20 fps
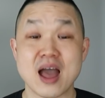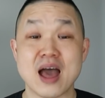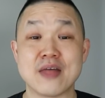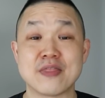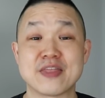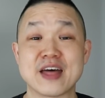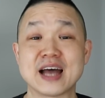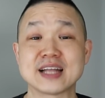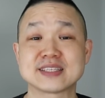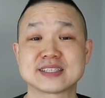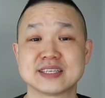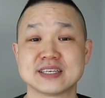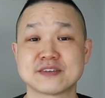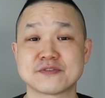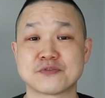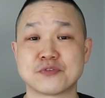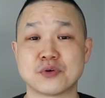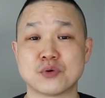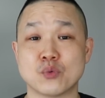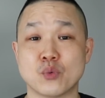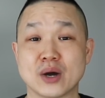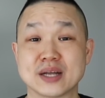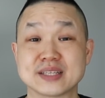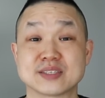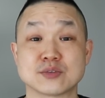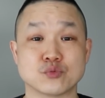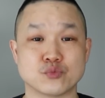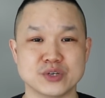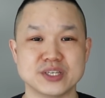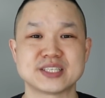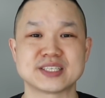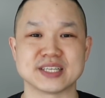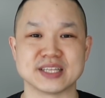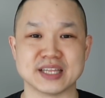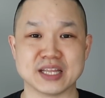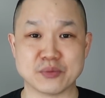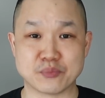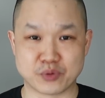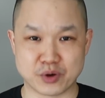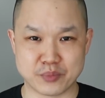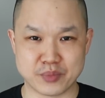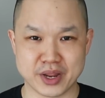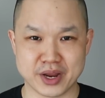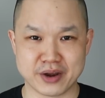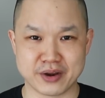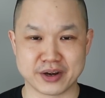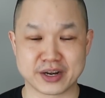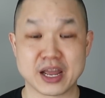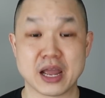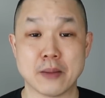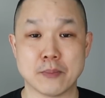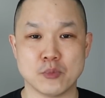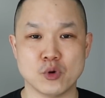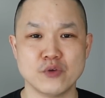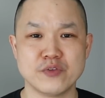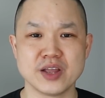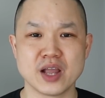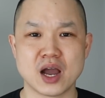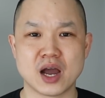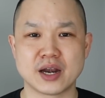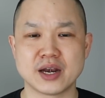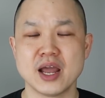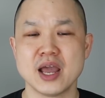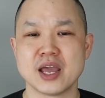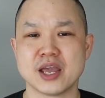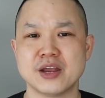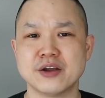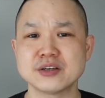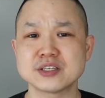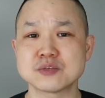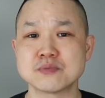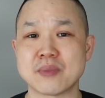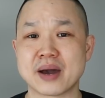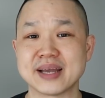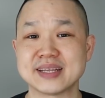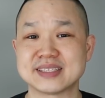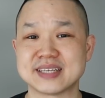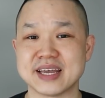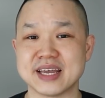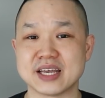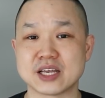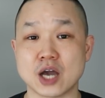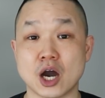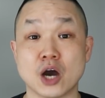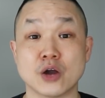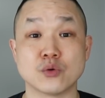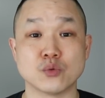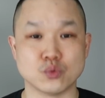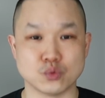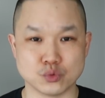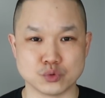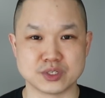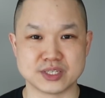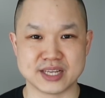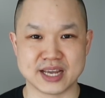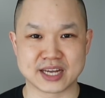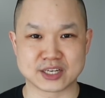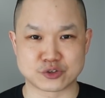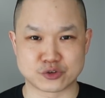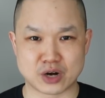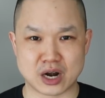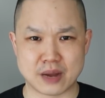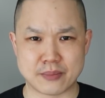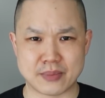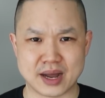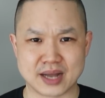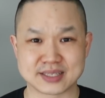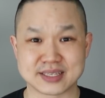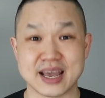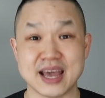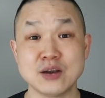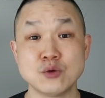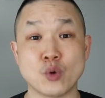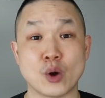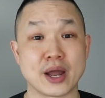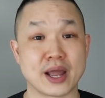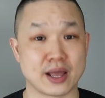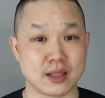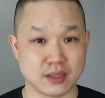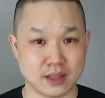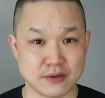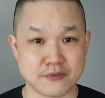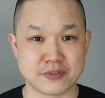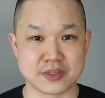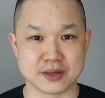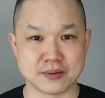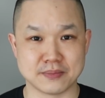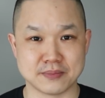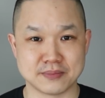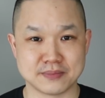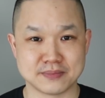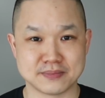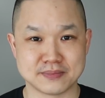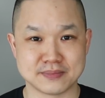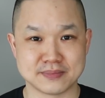And that's it for what's recently premiered. Moving on, here's my take on Wuxia dramas and why I love them.